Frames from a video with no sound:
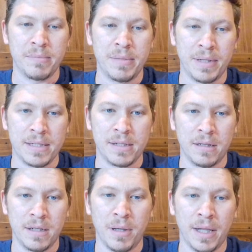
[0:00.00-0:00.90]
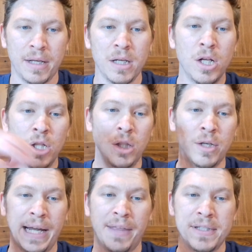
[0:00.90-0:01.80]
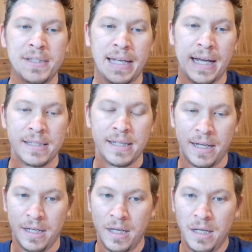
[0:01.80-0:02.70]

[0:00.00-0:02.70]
people necessarily, but like looking at this thing as a